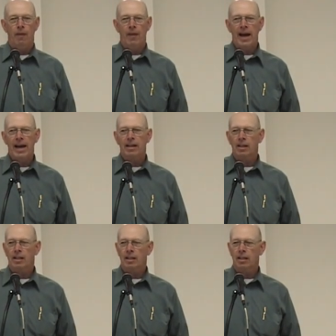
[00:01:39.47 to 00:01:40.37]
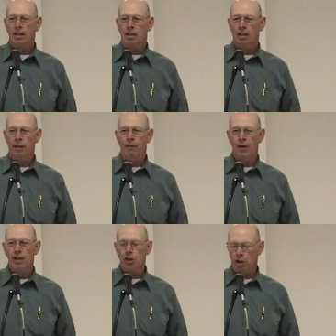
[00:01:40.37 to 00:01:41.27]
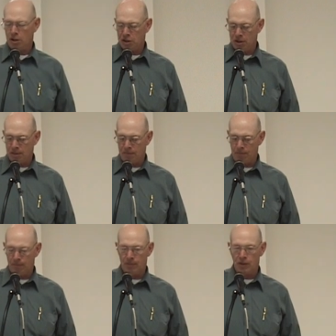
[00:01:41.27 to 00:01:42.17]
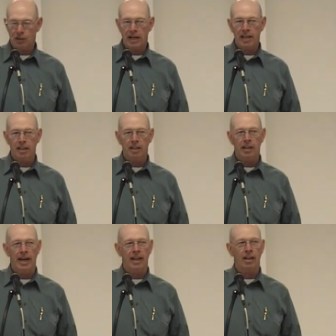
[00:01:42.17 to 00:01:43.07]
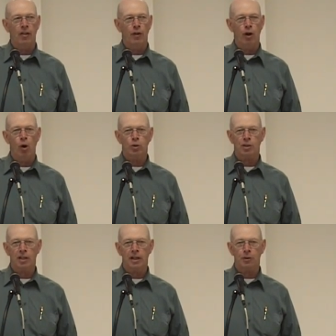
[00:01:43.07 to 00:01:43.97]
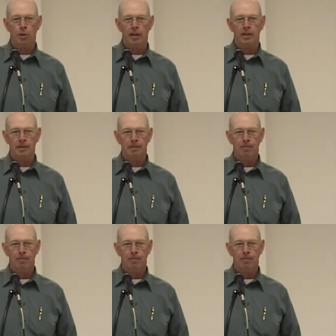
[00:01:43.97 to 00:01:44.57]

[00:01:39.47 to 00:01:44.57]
That convention stated that the host country